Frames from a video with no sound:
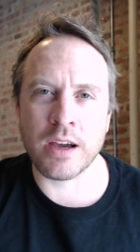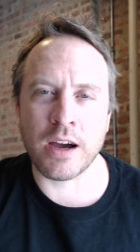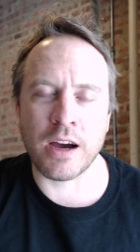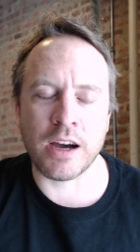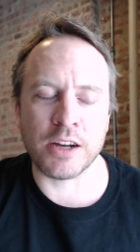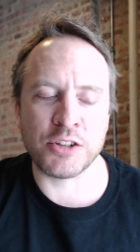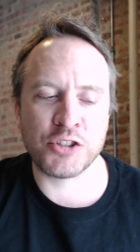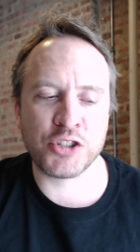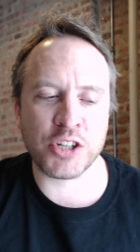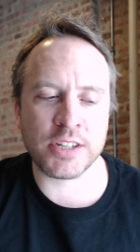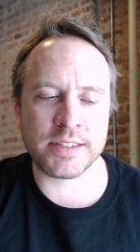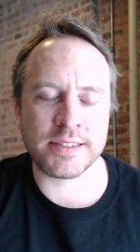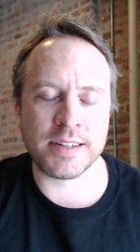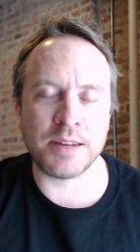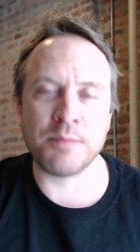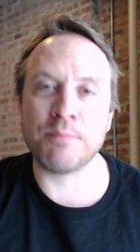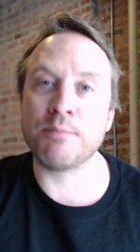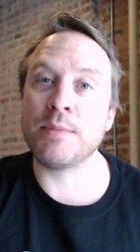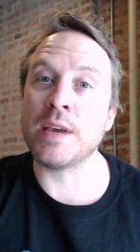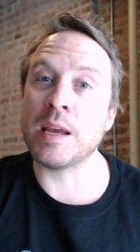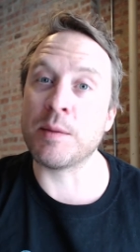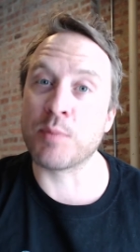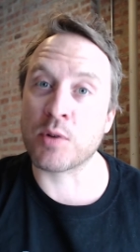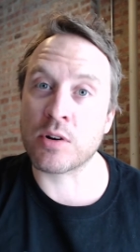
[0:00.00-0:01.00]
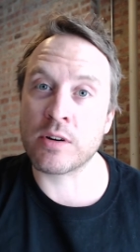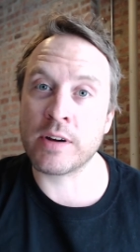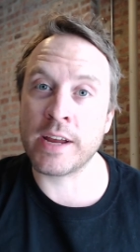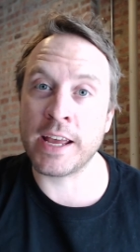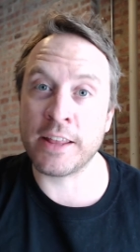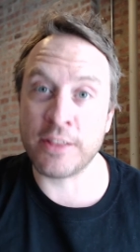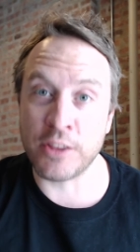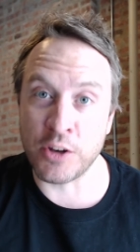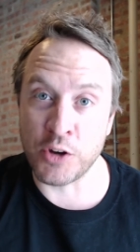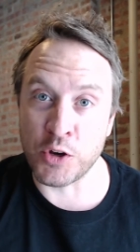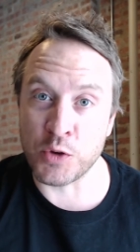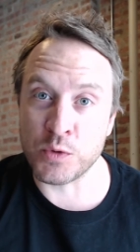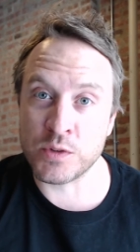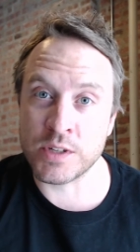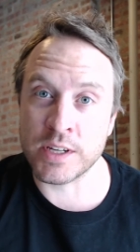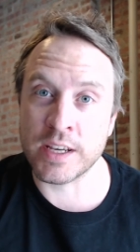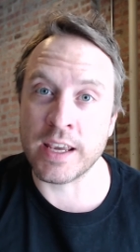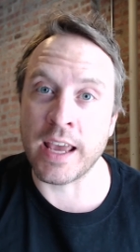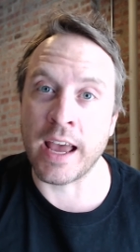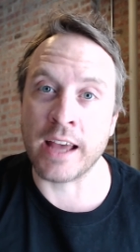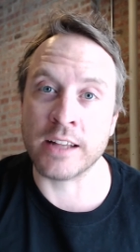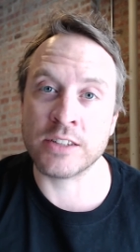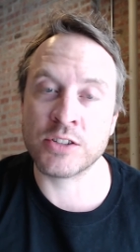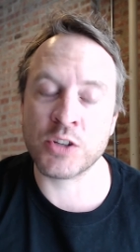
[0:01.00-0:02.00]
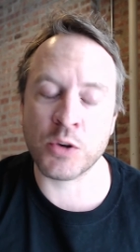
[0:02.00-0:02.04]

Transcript: uh, Justin Bieber hit the news again.